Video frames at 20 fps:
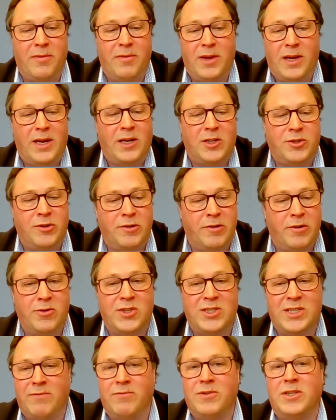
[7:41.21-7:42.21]
That actually grew
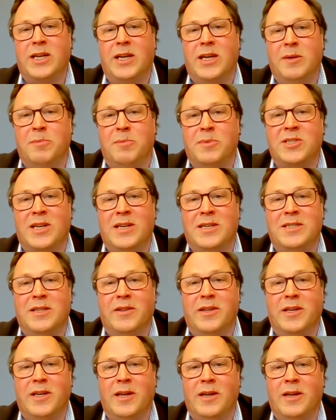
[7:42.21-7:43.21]
78%
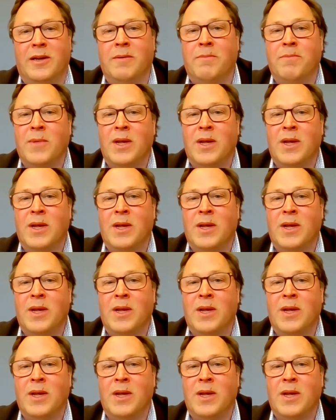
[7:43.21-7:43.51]
in the year.